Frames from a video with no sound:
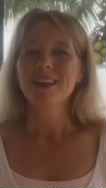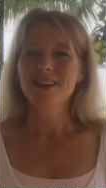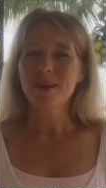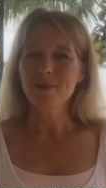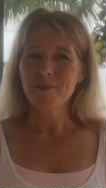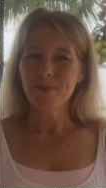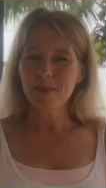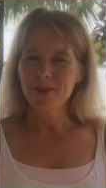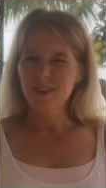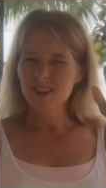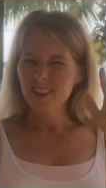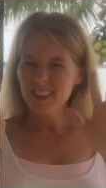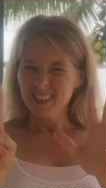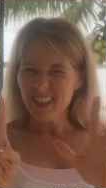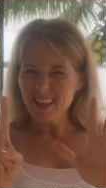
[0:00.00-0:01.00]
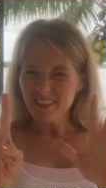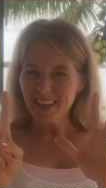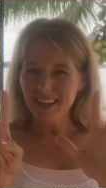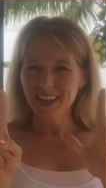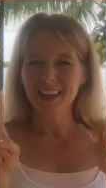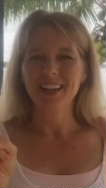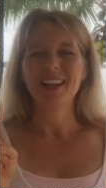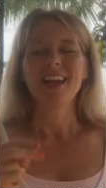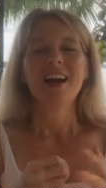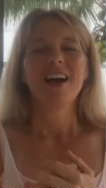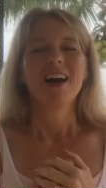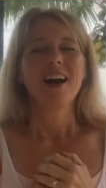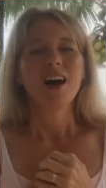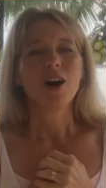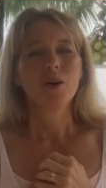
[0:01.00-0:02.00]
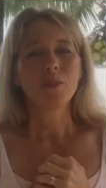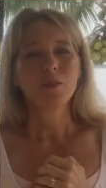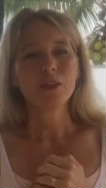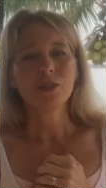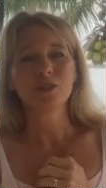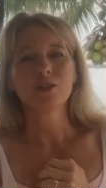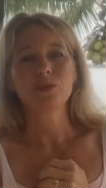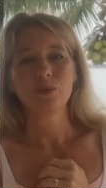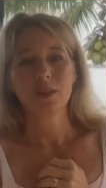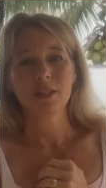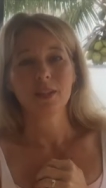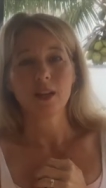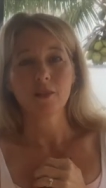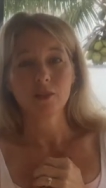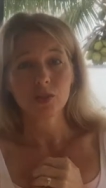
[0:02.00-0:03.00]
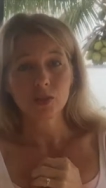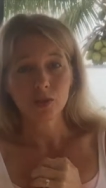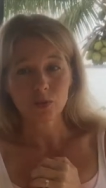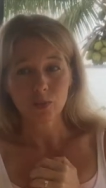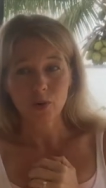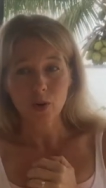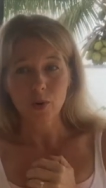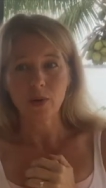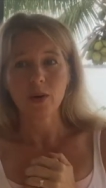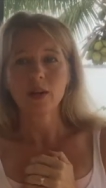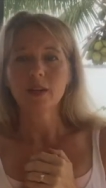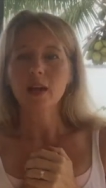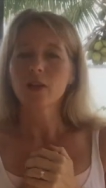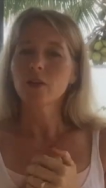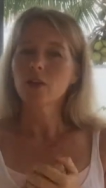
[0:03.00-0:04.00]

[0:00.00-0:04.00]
Number seven, help reduce risk of stroke. Now